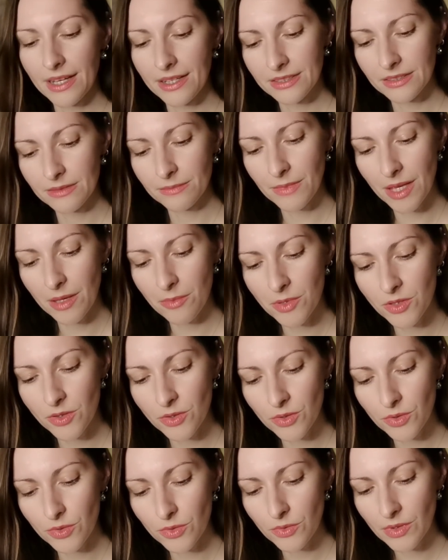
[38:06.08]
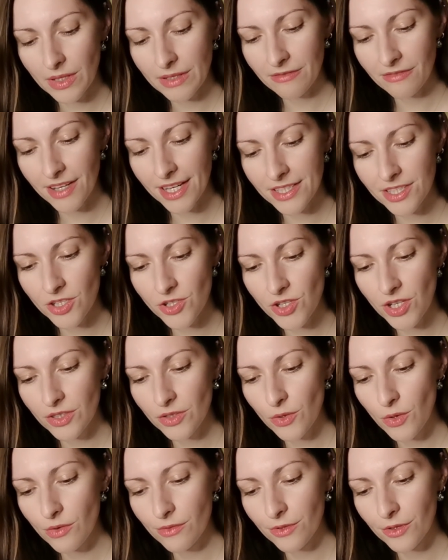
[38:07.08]
that. Maybe you invite each
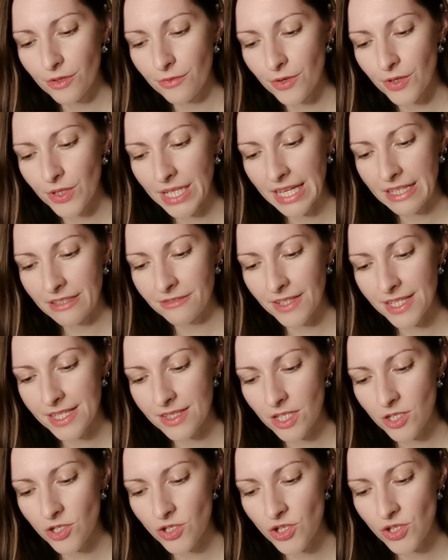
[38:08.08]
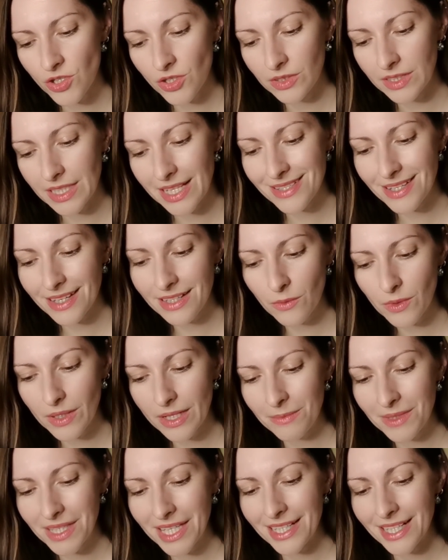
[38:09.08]
other over for Netflix and chill. That's kind of what
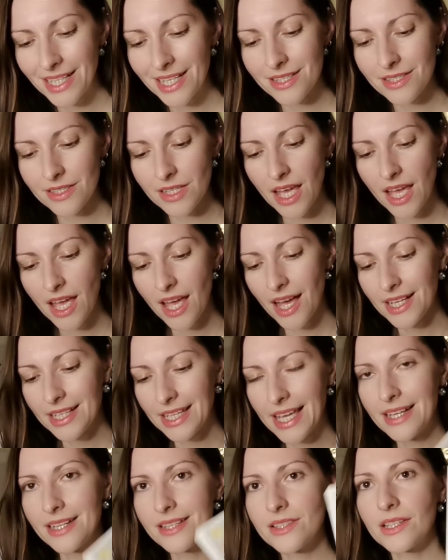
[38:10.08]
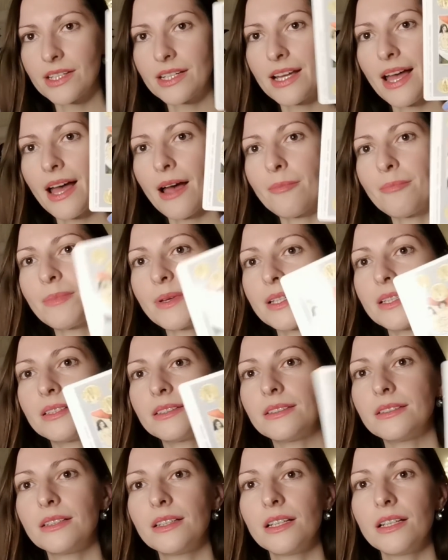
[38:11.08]
I'm getting. It's, again, it's gonna
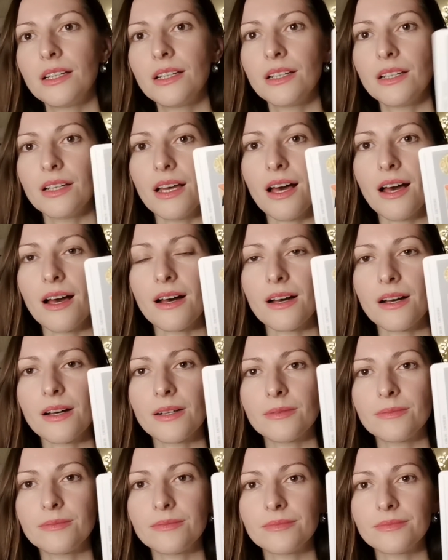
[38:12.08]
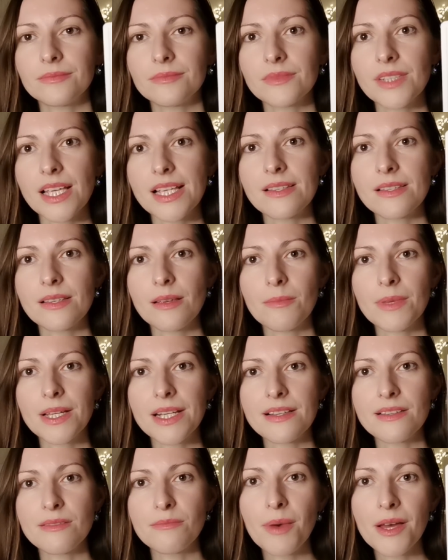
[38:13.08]
happen in
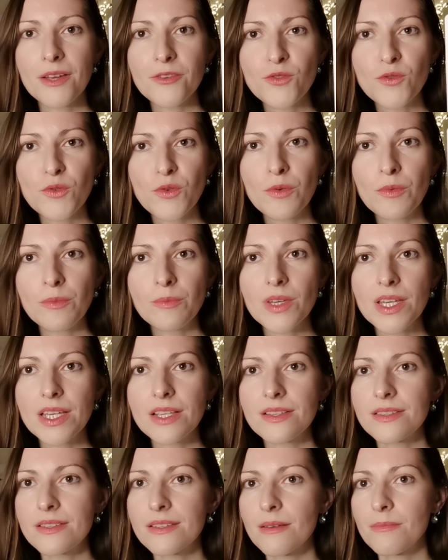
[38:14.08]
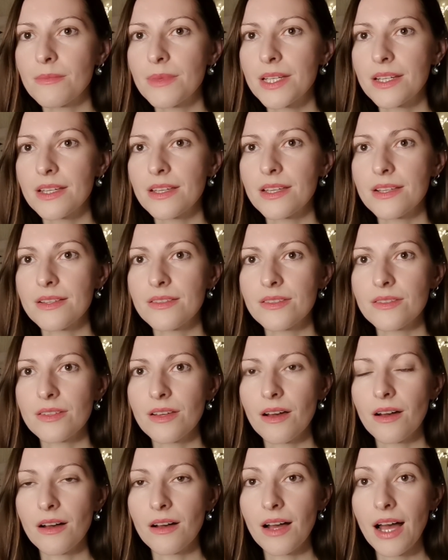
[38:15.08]
somebody's bedroom, in somebody's
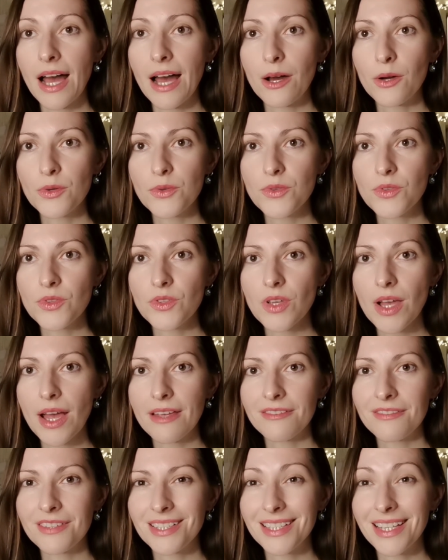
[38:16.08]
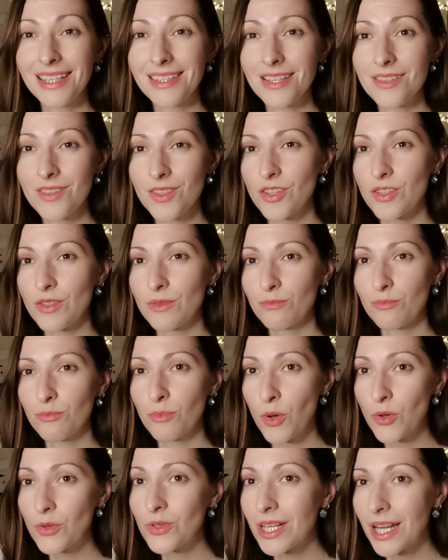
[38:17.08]
house. I feel that this is
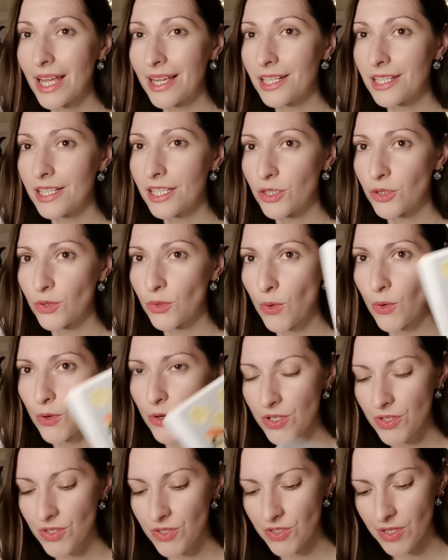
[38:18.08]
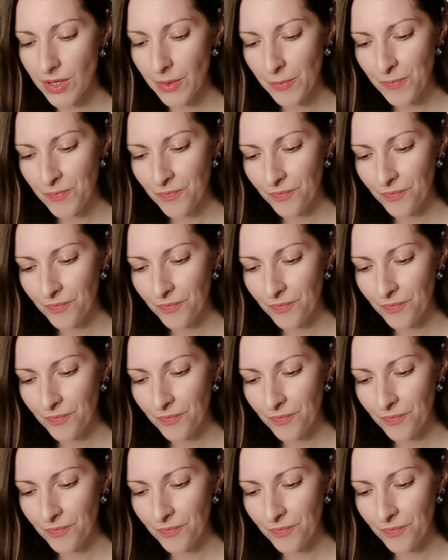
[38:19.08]
most likely yours.